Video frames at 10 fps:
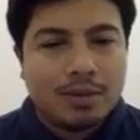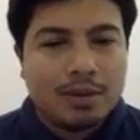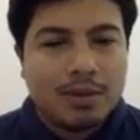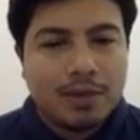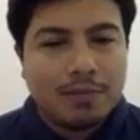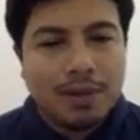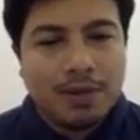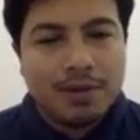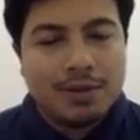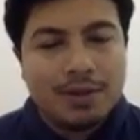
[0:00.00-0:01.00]

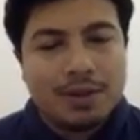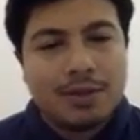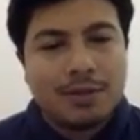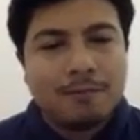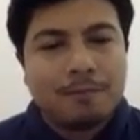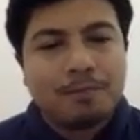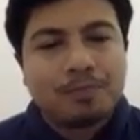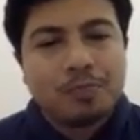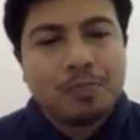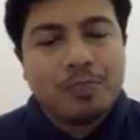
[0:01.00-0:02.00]
Grandparents,
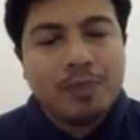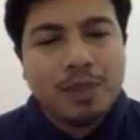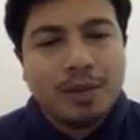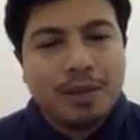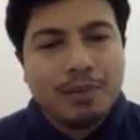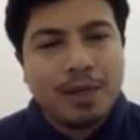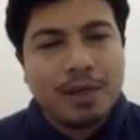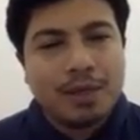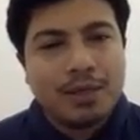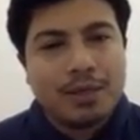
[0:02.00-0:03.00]

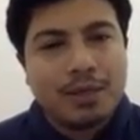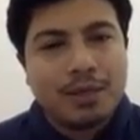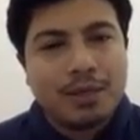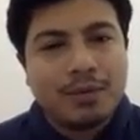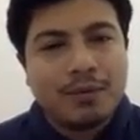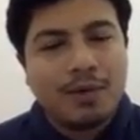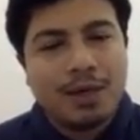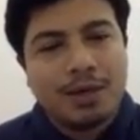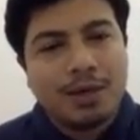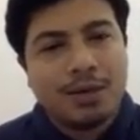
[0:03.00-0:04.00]
but
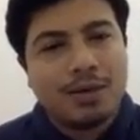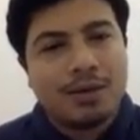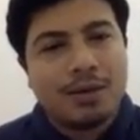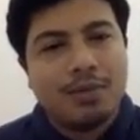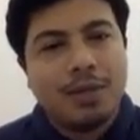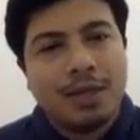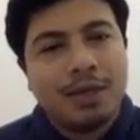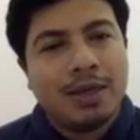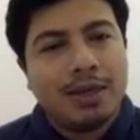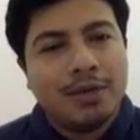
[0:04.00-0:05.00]
what the meaning
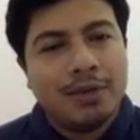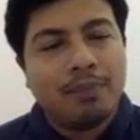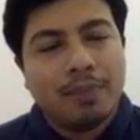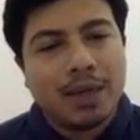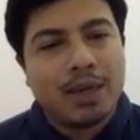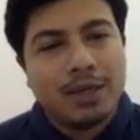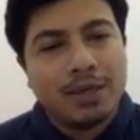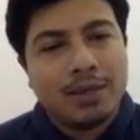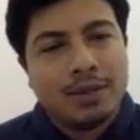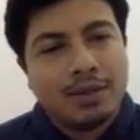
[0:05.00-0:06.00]
that you imply
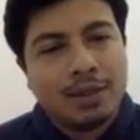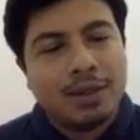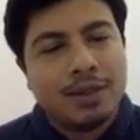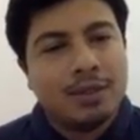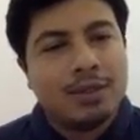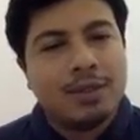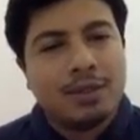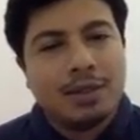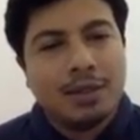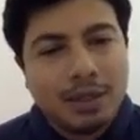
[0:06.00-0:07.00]

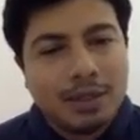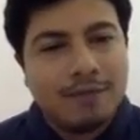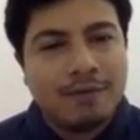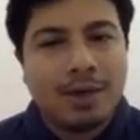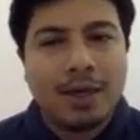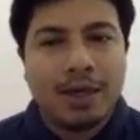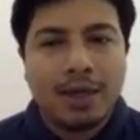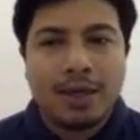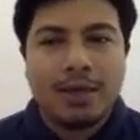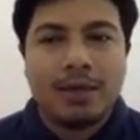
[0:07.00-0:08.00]
is if I
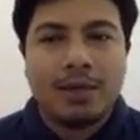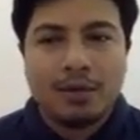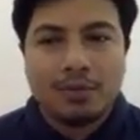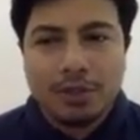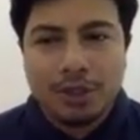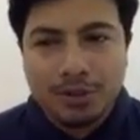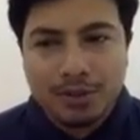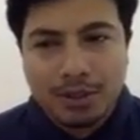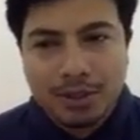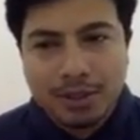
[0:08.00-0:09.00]
had the
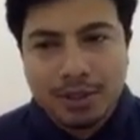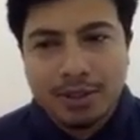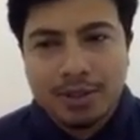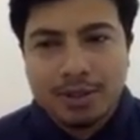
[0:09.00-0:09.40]
opportunity.